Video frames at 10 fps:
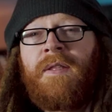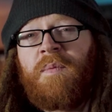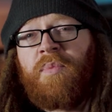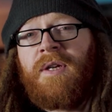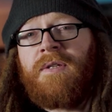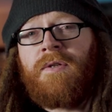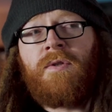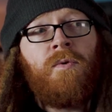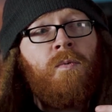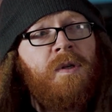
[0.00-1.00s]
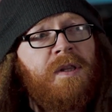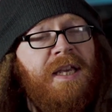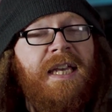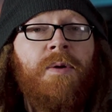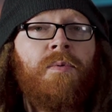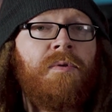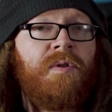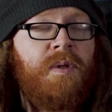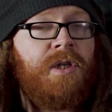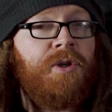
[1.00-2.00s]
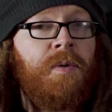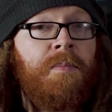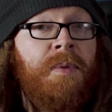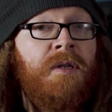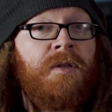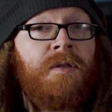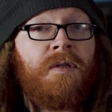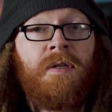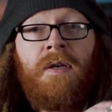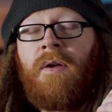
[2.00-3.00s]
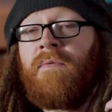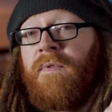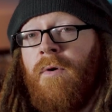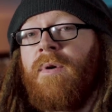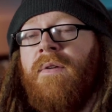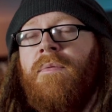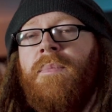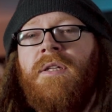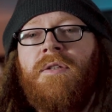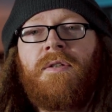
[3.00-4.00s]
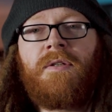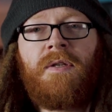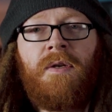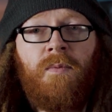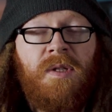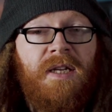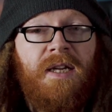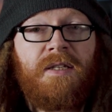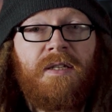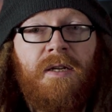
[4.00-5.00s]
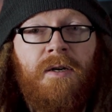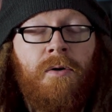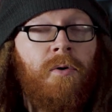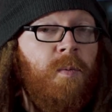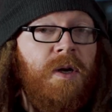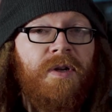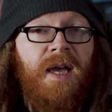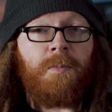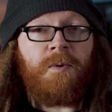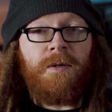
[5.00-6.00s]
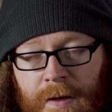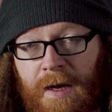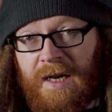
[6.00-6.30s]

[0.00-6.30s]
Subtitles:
And this brings us to one of the key rules when shooting miniatures and photographing miniatures with a DSLR or real camera,